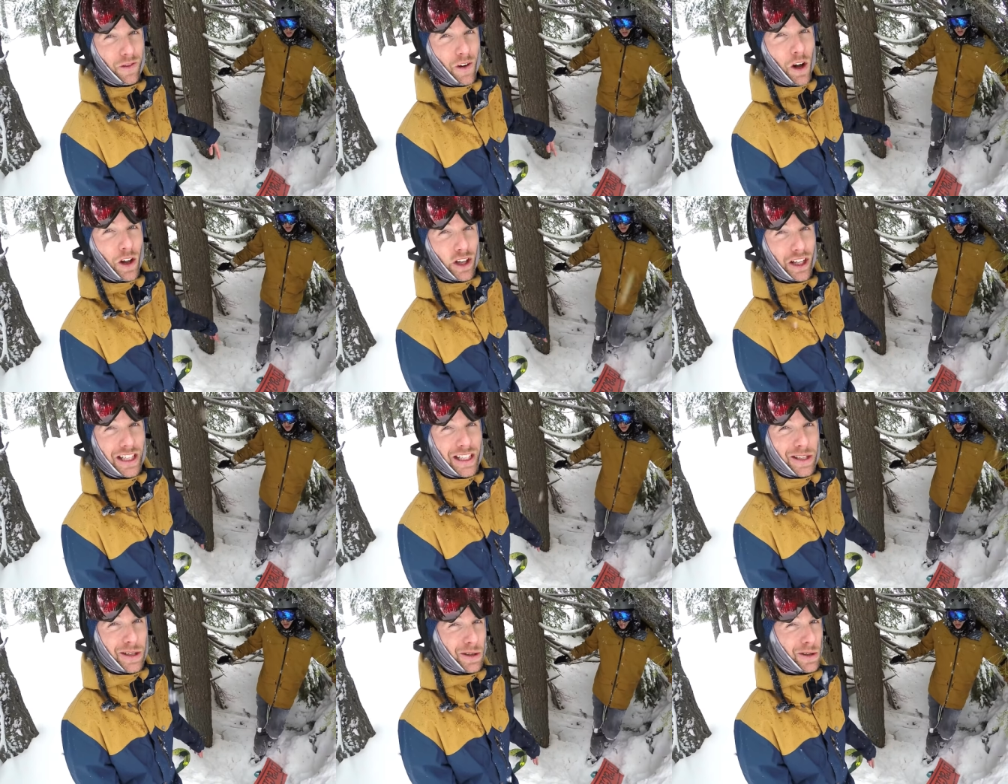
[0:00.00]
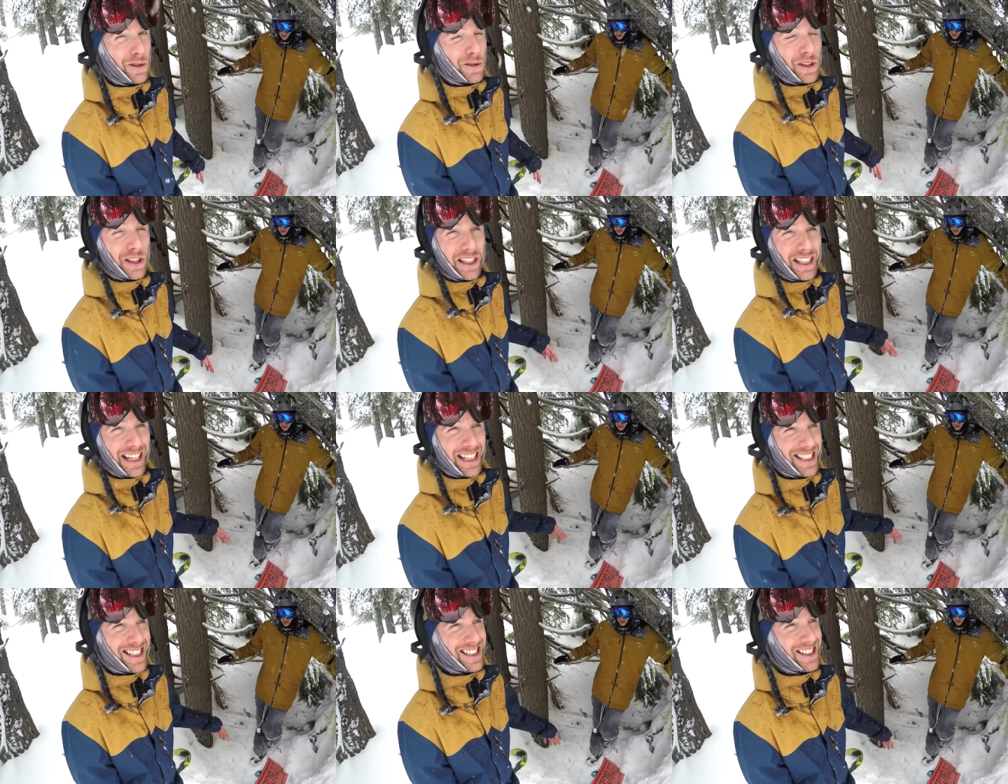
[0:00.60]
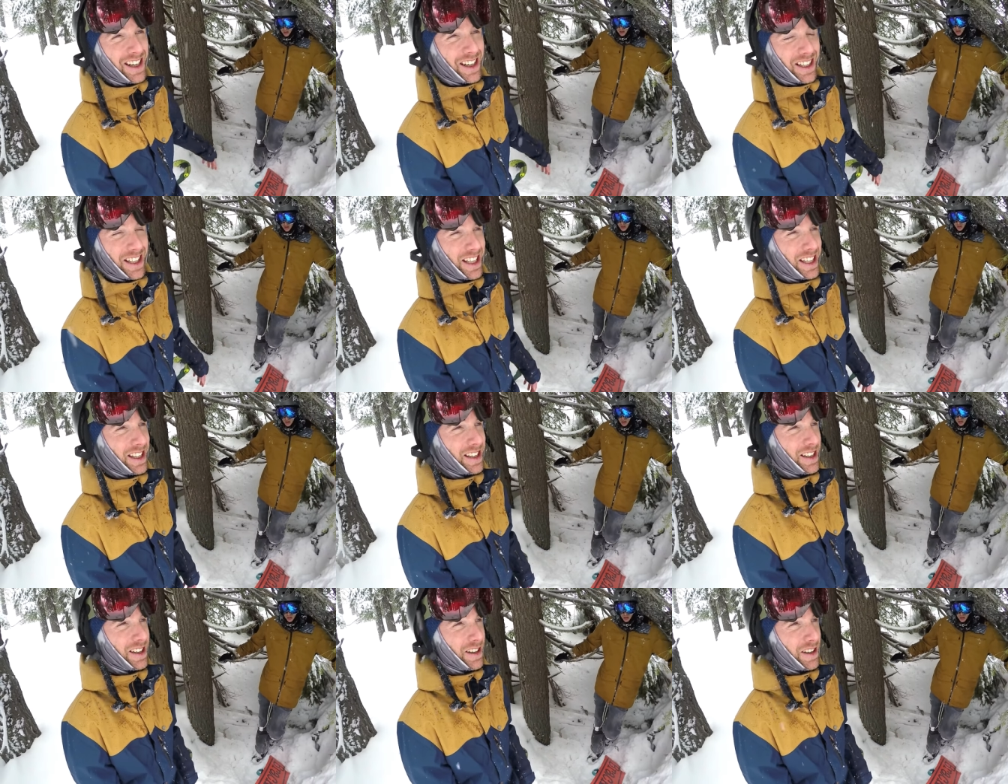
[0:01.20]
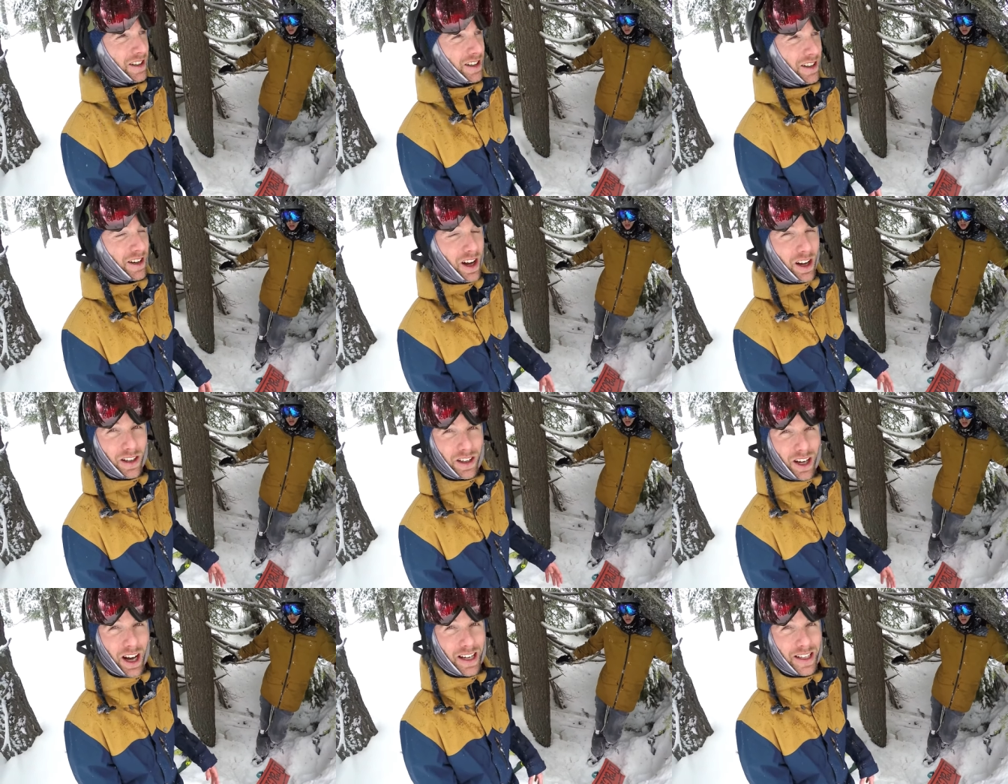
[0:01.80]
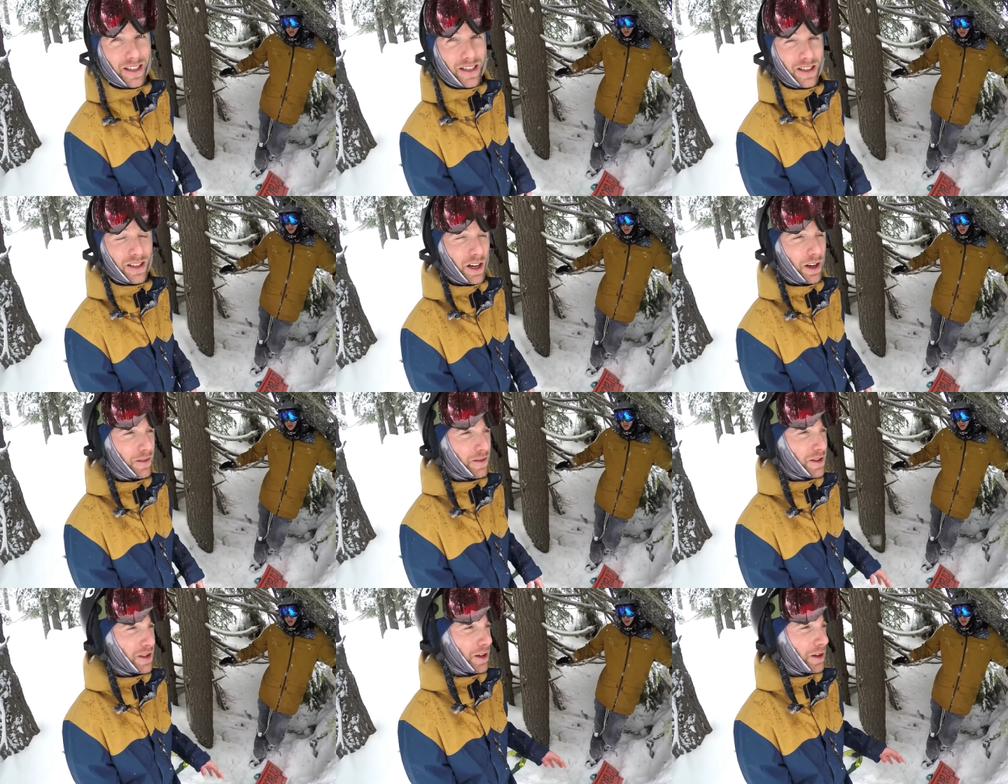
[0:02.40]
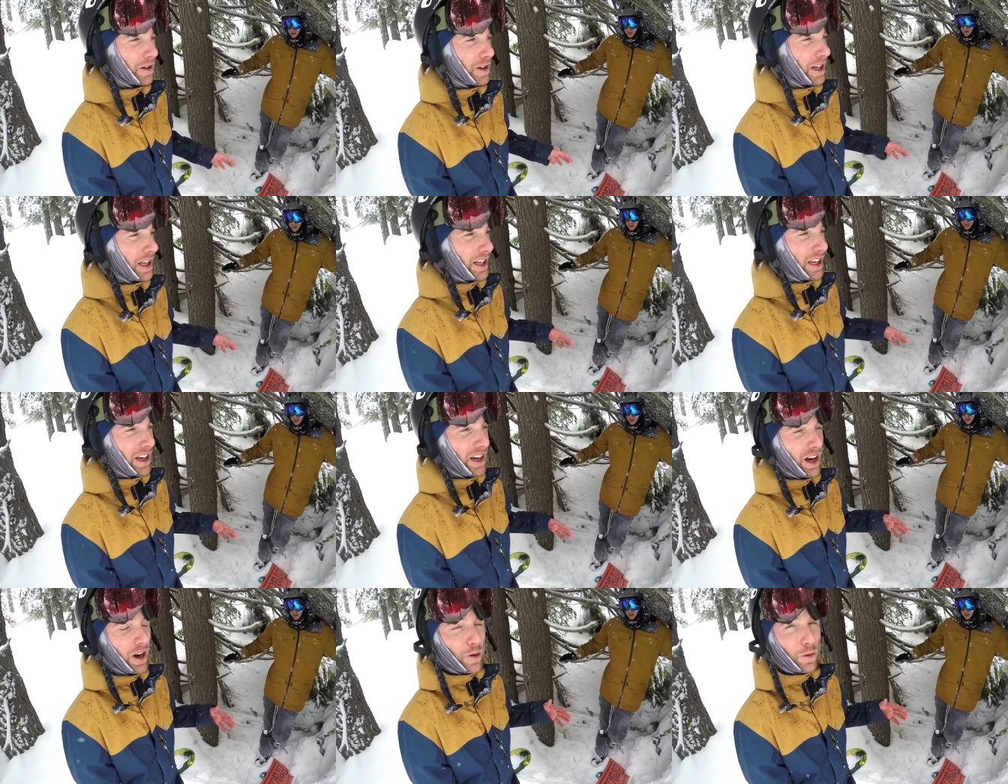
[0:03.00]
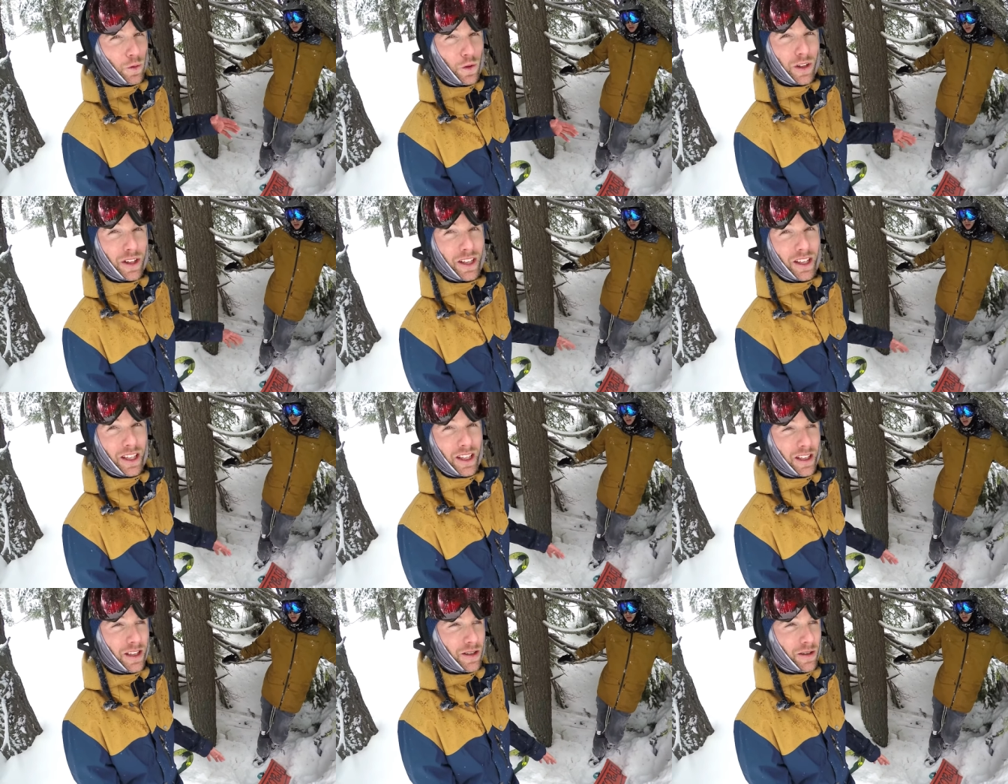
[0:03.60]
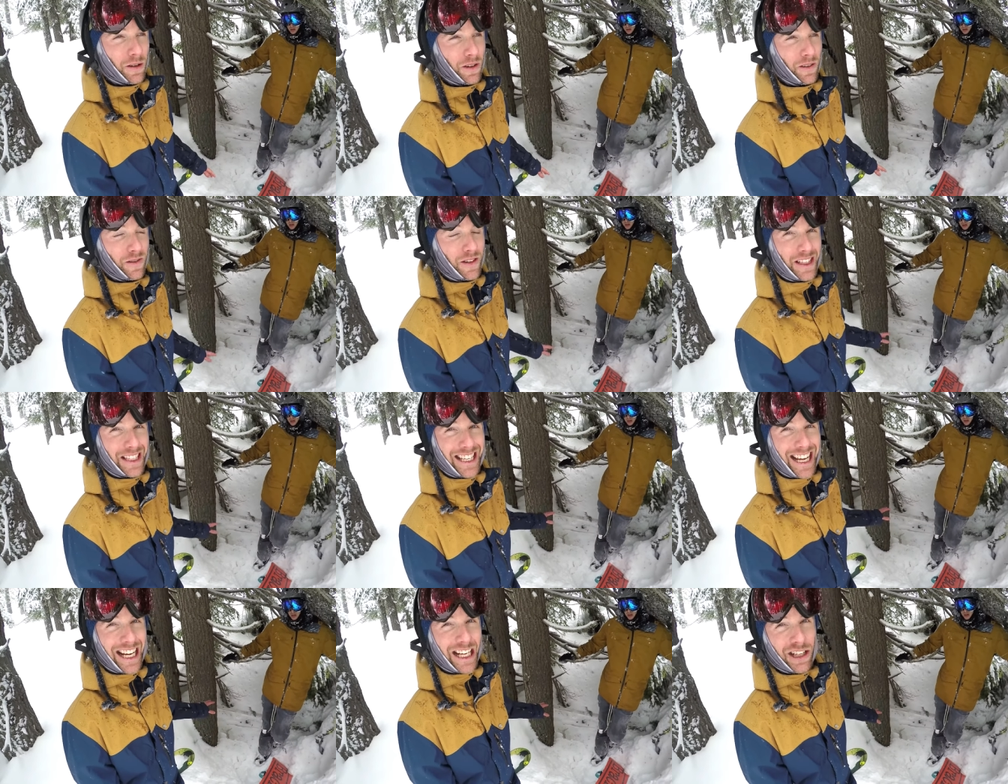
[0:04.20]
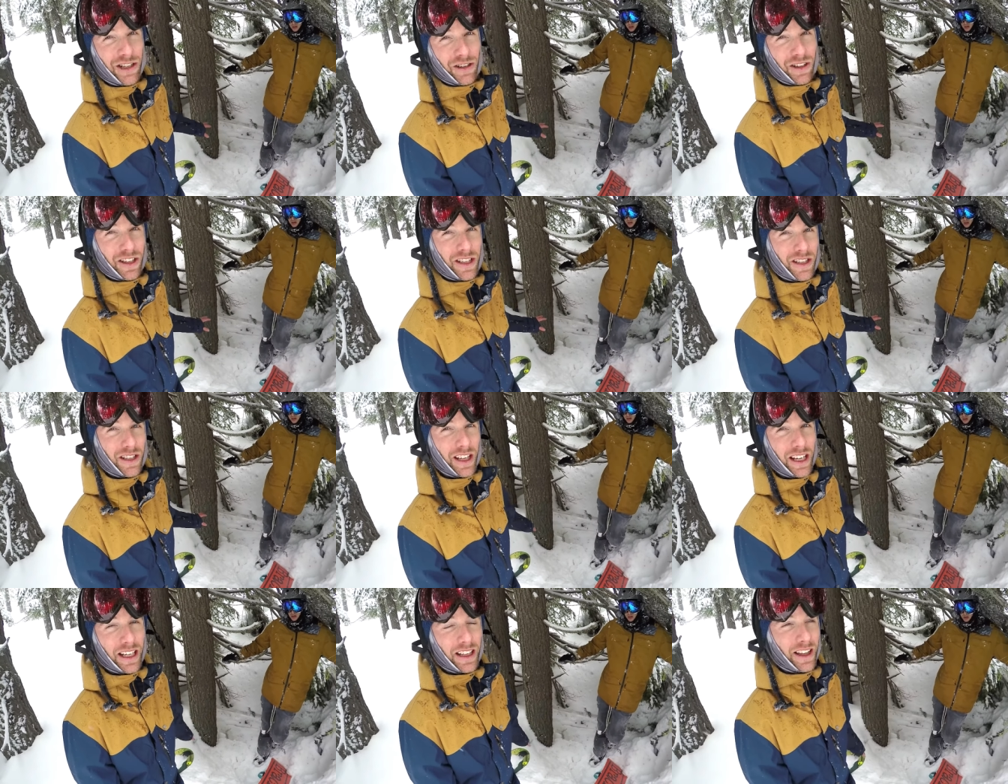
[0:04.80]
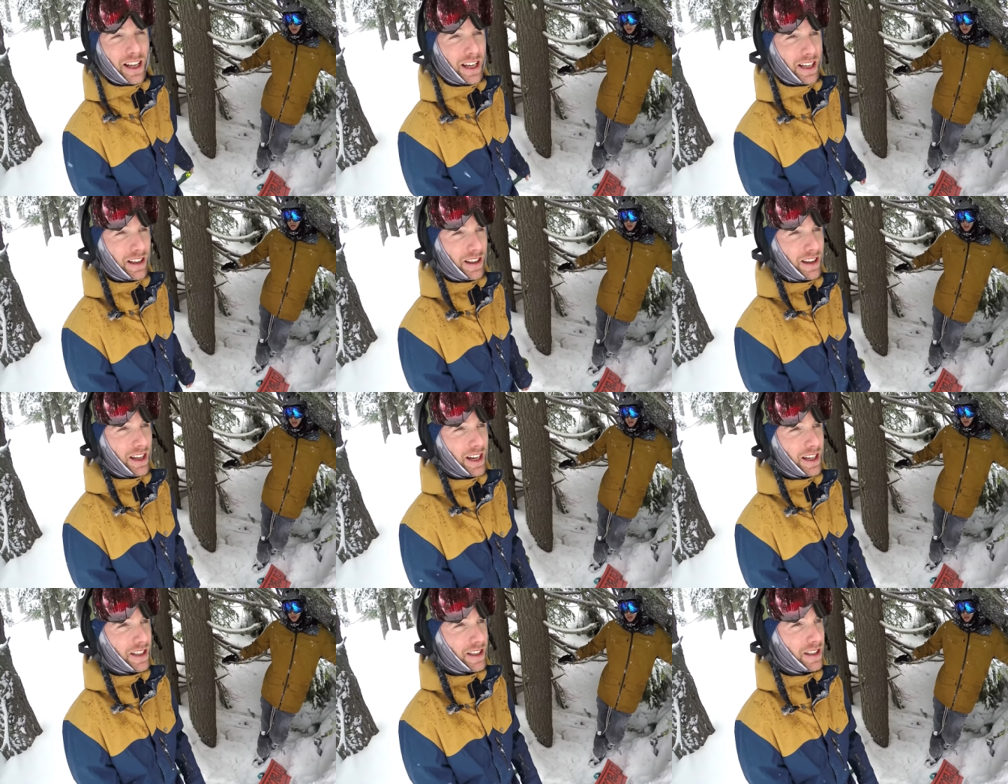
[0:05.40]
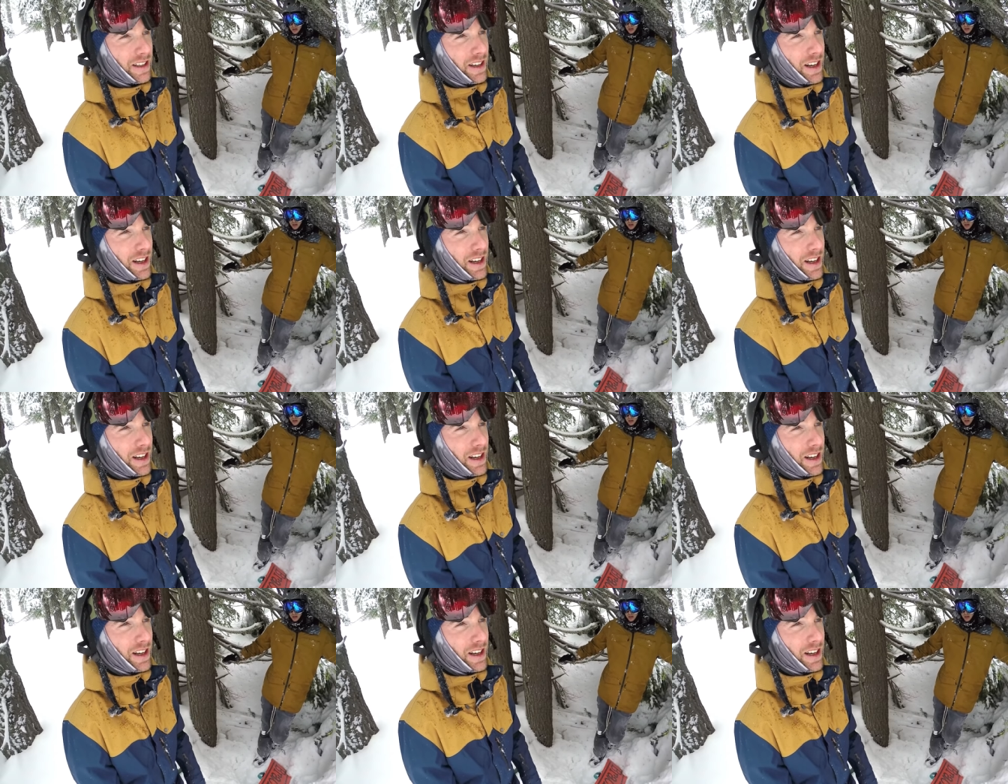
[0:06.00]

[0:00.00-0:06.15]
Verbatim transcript: fall into or get stuck in or all kinds of stuff. So a really sort of dangerous thing that you